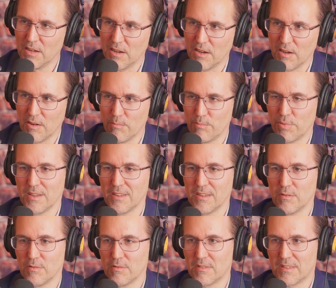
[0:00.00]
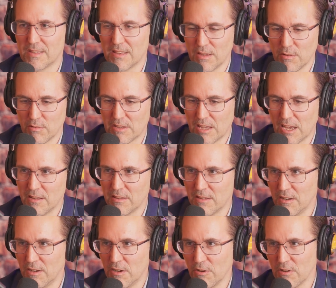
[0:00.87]
But you
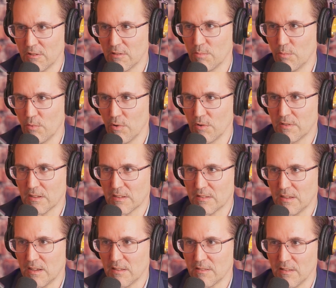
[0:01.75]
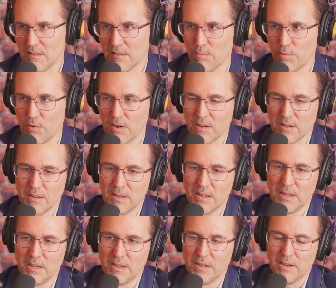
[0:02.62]
tend to notice more success in the spring.
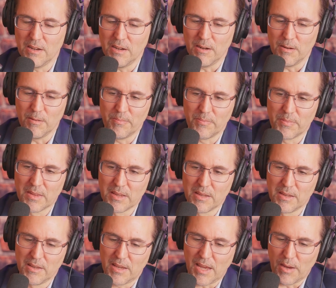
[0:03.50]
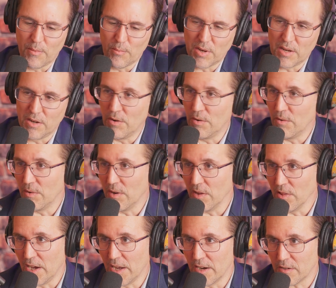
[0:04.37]
And we know
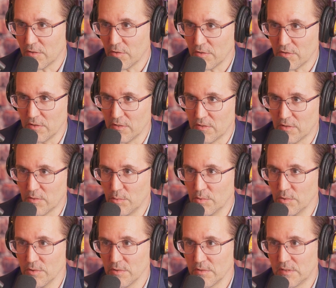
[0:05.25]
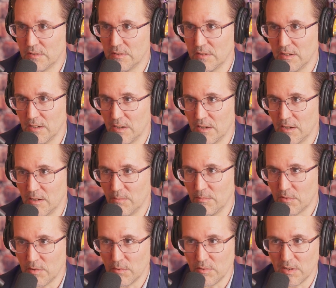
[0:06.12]
a lot of Christian schools
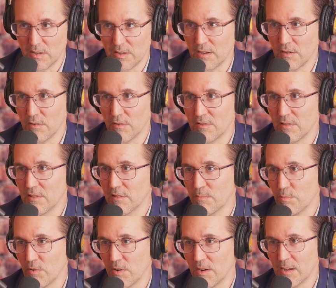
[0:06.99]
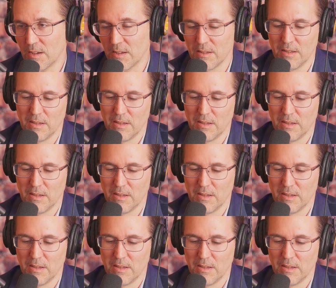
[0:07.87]
doing dinners in the spring.